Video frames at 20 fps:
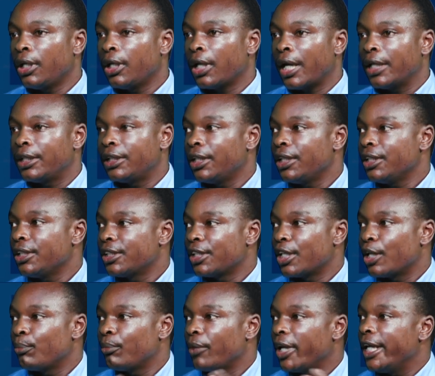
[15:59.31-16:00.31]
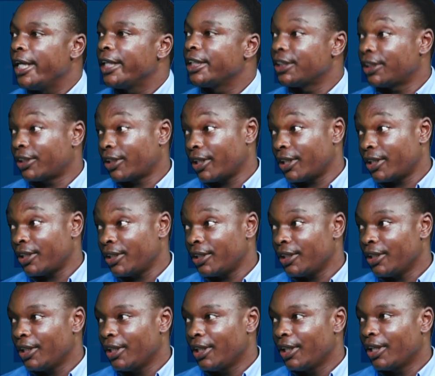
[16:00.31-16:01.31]
attend some extra
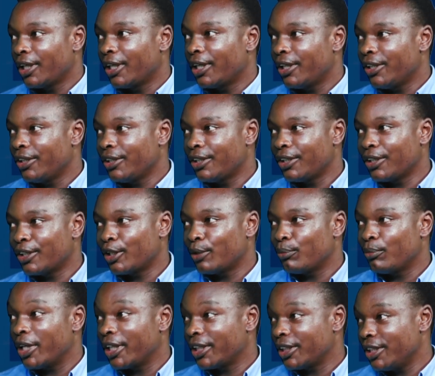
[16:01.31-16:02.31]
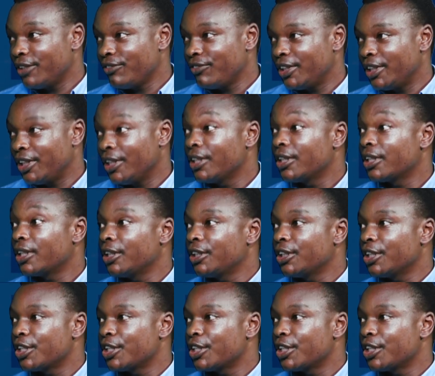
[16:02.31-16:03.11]
curriculum activities such as